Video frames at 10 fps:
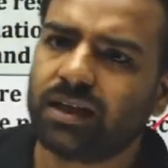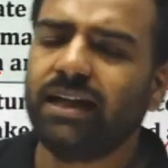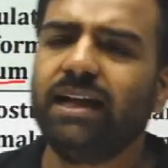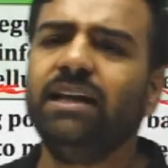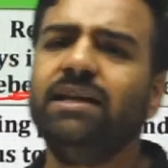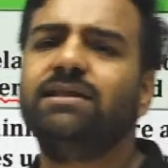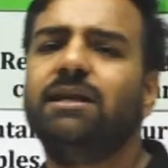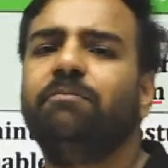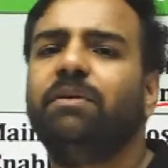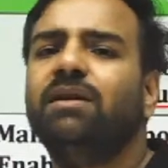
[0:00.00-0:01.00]
Any
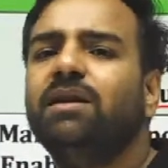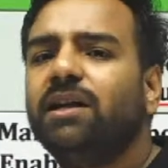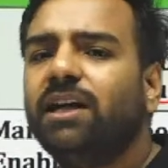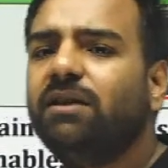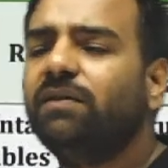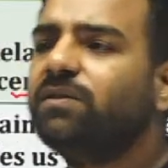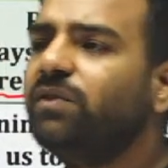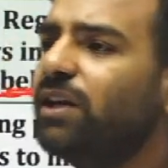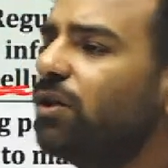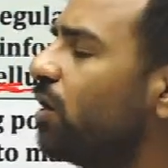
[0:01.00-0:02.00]
example in which we
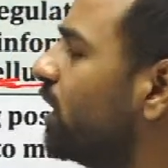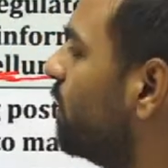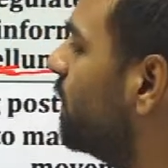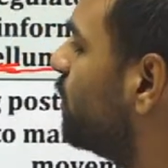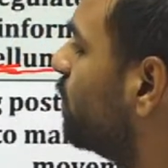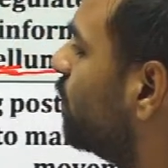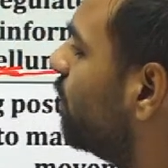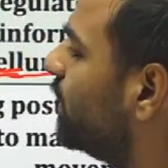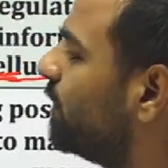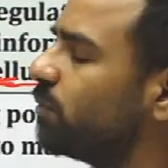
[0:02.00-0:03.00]
are not able to move
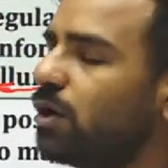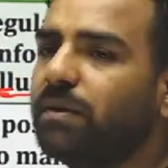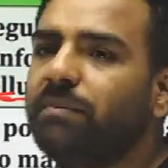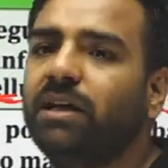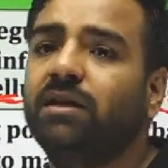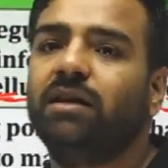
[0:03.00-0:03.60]
in the proper manner